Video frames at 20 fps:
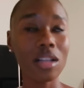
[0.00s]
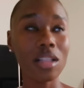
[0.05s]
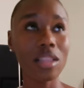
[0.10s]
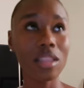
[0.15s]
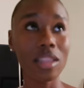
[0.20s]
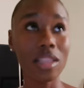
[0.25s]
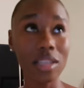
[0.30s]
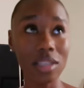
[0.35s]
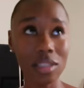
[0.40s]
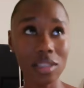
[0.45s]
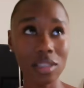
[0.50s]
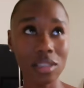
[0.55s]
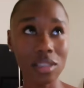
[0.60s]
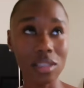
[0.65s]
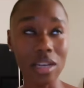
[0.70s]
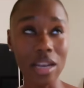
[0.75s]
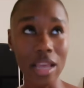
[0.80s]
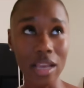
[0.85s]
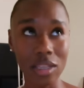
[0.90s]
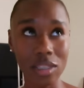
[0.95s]
this
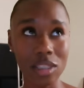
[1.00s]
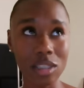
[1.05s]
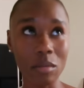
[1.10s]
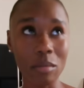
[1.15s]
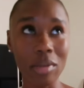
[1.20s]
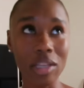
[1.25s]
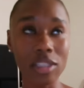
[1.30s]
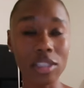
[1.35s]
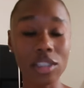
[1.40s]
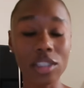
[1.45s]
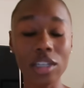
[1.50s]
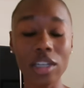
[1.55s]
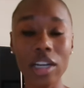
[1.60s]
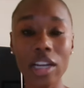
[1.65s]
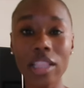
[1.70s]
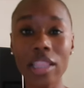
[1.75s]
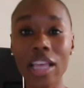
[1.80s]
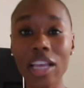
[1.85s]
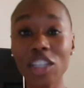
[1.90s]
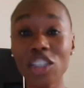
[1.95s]
next semester,
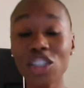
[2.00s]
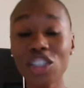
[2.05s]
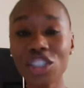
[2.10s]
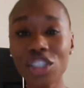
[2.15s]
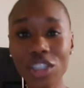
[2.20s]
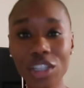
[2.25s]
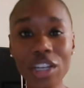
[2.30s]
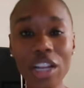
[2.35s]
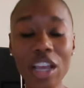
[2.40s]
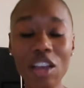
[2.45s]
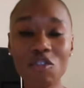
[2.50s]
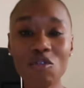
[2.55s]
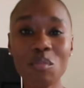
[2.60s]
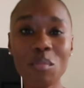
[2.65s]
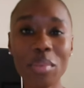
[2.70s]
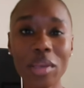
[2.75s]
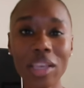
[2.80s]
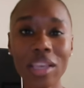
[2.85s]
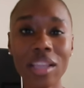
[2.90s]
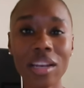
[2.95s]
and that should
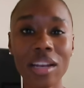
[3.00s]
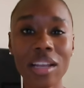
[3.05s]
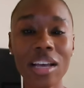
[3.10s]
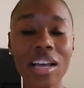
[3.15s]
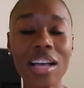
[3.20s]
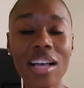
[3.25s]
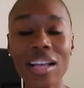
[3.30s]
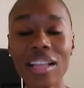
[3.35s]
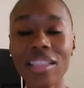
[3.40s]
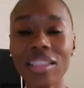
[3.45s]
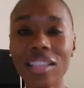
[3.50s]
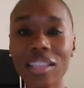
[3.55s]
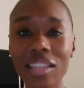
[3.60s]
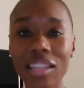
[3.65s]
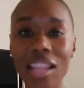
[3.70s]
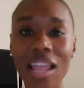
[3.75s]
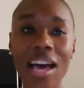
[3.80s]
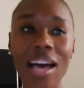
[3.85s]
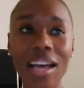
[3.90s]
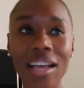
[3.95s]
have been the
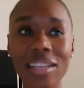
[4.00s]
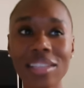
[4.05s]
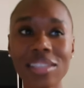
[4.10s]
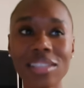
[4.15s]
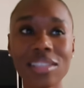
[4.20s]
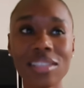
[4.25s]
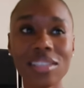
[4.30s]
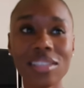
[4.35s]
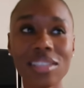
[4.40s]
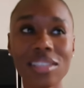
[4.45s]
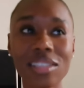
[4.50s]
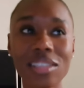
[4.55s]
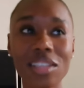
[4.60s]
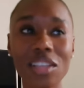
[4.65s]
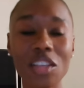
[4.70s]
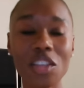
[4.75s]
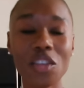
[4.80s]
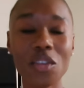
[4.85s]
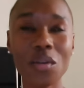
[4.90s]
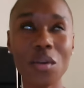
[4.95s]
last,
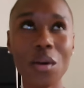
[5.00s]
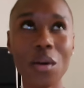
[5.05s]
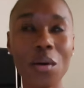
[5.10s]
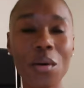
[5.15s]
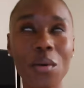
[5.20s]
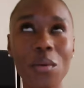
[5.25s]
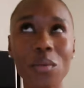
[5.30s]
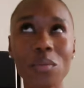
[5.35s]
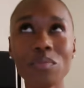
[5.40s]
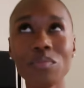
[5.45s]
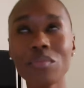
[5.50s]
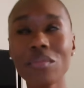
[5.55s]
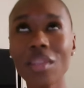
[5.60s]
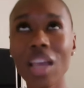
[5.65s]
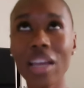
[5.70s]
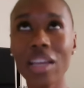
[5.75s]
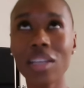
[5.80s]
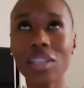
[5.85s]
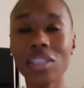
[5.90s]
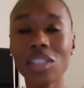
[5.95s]
you know,
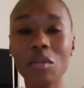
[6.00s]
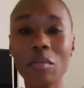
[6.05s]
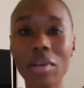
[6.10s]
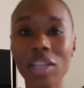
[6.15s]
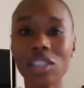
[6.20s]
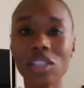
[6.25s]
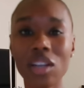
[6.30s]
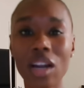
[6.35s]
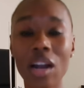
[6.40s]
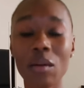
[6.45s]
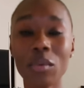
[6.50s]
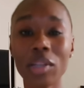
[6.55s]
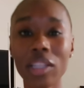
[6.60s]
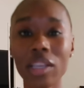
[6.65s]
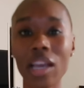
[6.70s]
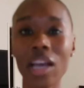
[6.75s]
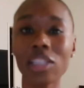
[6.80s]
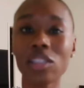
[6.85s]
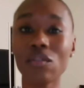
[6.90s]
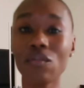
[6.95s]
I guess semester I
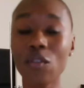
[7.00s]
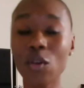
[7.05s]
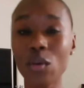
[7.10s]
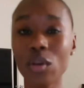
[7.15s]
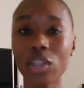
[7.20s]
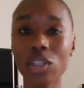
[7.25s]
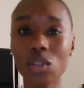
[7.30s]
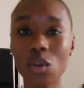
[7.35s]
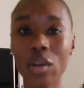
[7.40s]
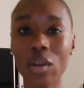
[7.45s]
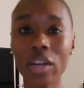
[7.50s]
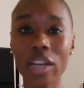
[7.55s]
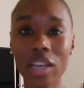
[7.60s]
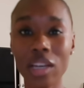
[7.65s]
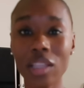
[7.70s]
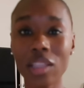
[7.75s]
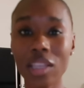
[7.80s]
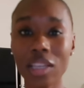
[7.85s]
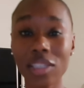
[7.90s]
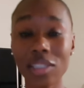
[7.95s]
really had to focus on
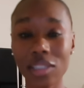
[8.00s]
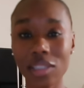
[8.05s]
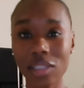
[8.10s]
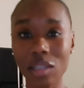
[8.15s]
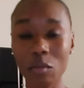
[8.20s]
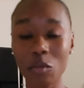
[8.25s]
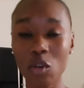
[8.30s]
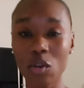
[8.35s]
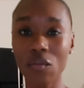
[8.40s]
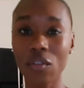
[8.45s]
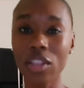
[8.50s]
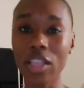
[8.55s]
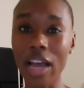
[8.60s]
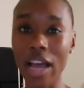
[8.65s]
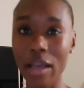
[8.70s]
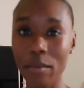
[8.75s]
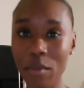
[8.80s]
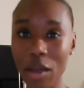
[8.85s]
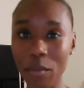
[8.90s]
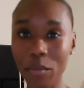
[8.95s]
anything since I'm going for the
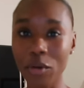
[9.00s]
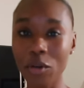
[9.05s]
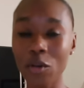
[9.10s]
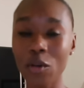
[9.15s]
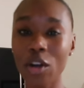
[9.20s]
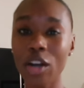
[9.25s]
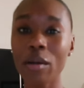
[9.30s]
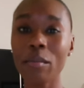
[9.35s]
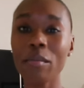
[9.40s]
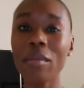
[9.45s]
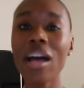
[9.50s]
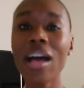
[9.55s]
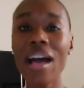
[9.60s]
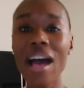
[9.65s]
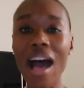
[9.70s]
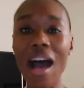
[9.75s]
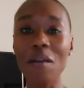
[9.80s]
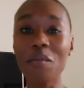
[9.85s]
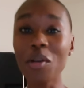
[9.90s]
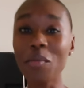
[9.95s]
IPAP program.
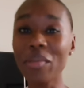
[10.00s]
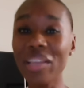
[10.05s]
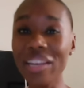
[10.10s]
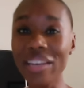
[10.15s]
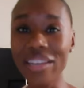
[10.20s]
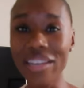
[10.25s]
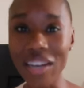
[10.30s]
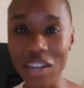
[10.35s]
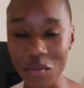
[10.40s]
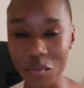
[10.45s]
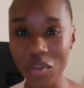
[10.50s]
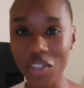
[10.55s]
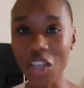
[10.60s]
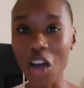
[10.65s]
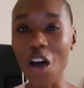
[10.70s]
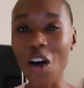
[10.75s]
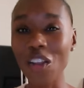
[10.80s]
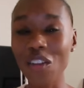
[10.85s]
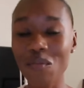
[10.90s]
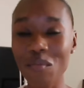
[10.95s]
I would have been done with
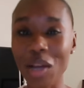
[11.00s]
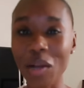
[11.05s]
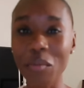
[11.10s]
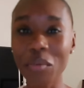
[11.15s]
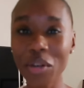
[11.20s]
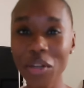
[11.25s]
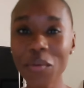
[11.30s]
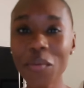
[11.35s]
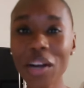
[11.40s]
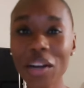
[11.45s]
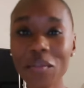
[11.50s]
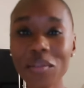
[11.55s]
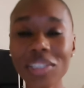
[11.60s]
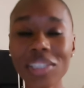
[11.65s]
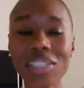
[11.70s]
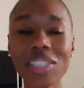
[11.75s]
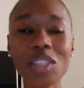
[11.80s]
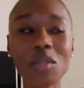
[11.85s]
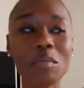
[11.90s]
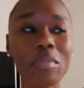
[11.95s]
all of my
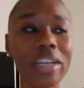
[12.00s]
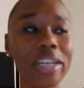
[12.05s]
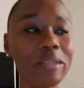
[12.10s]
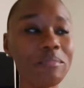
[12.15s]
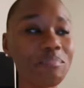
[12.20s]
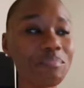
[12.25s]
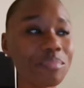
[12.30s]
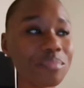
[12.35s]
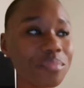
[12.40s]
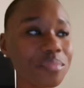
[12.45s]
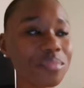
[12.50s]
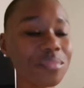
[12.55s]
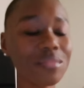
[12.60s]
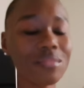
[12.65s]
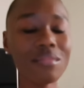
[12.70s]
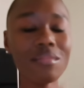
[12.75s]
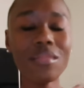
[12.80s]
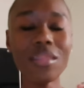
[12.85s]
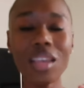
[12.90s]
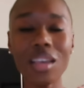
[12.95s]
prerequisites, but
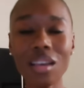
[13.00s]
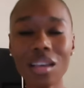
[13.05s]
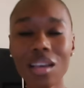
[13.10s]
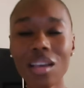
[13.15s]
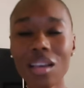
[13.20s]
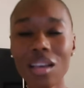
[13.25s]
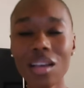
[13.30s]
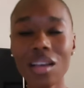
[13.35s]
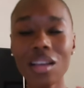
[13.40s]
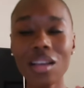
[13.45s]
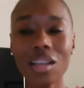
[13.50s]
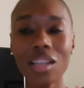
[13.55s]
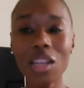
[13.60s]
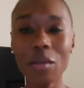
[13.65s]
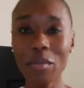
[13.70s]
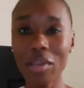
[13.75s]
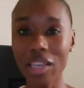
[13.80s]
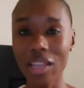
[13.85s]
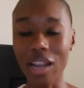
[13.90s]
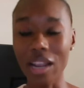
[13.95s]

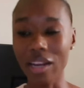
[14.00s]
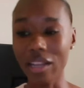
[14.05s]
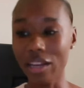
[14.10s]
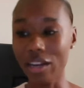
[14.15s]
let me get out of